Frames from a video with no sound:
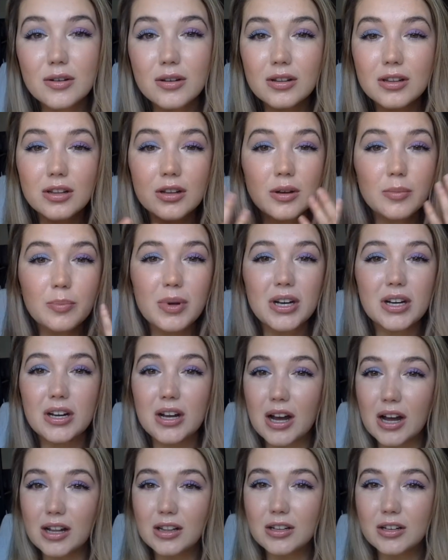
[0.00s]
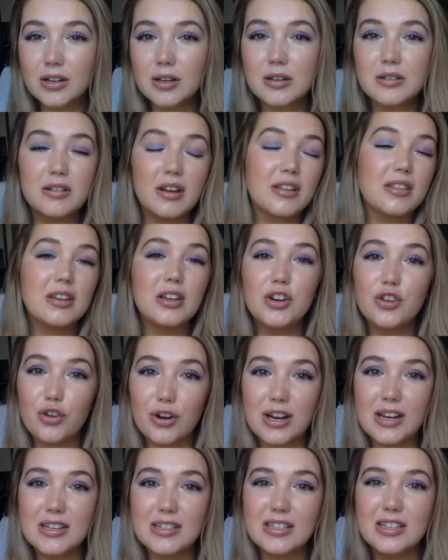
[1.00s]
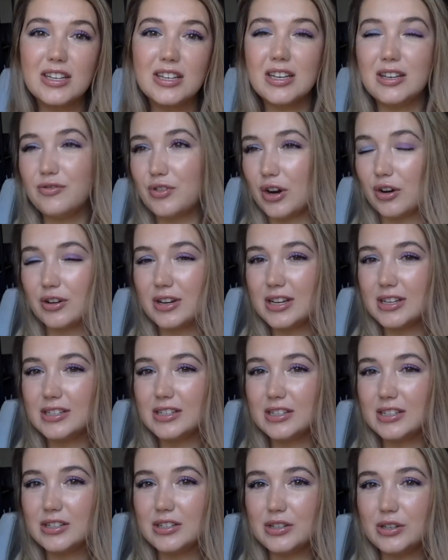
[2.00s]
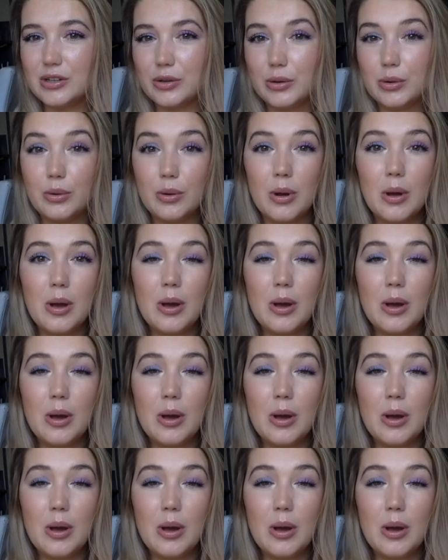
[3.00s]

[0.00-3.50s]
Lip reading: a little bit of color, nothing crazy, very easy to do,